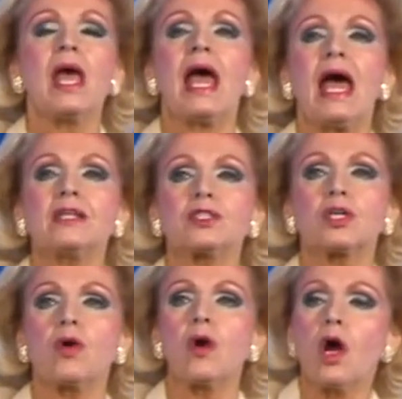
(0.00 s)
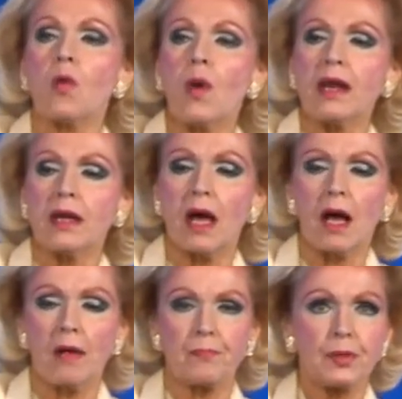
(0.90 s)
And so when
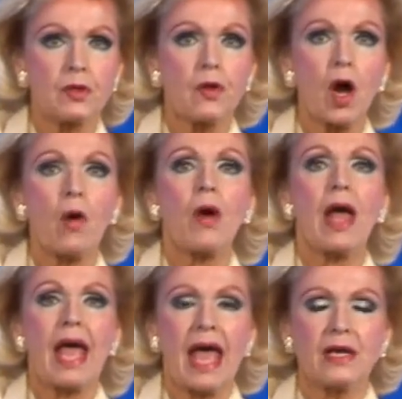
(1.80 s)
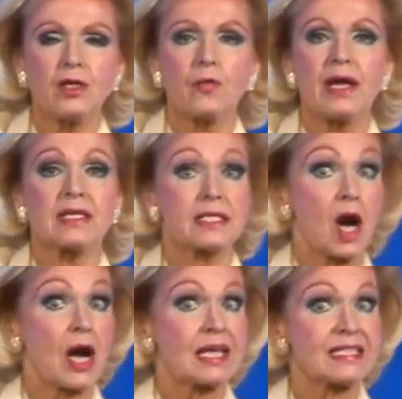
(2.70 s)
uh, Pluto and Uranus
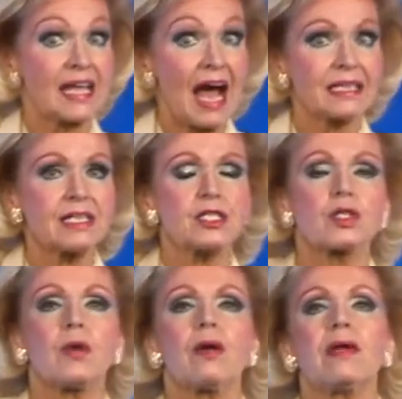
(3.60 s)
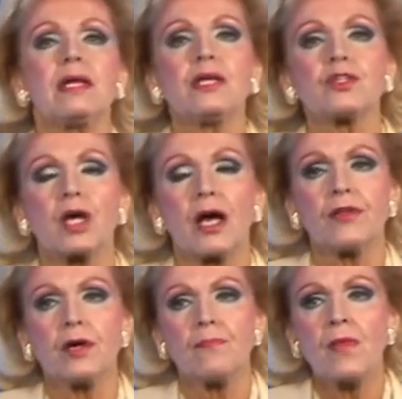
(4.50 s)
are exactly squaring each other,